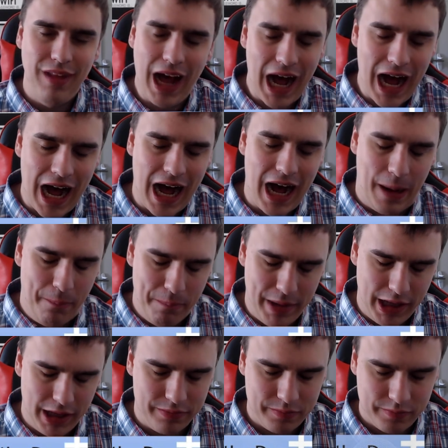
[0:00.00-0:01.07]

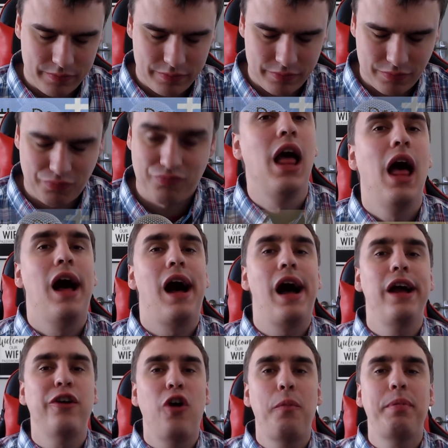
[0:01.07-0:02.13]
Amen. I
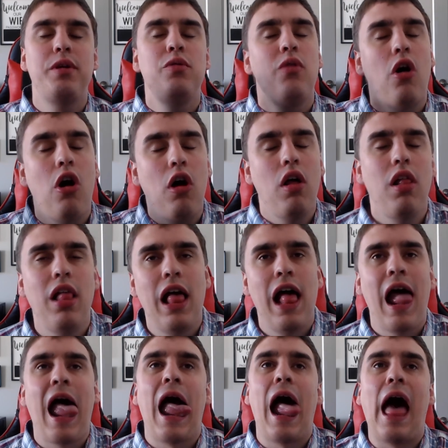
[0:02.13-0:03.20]
hope you all
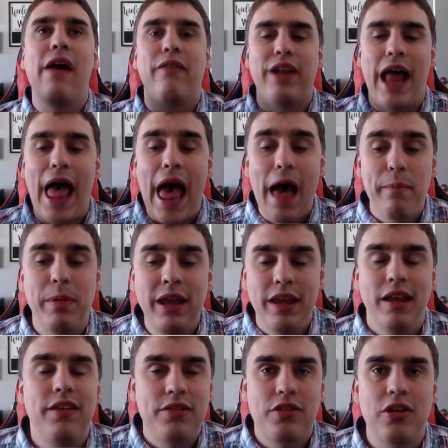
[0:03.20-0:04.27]
have a happy
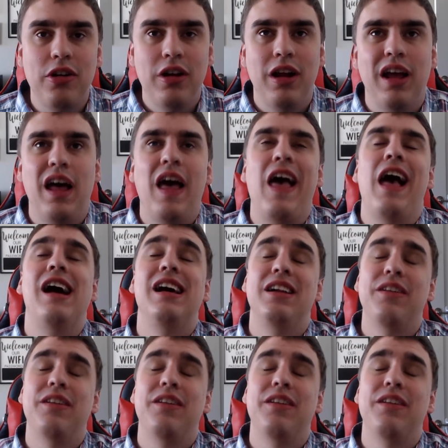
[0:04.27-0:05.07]
Easter and a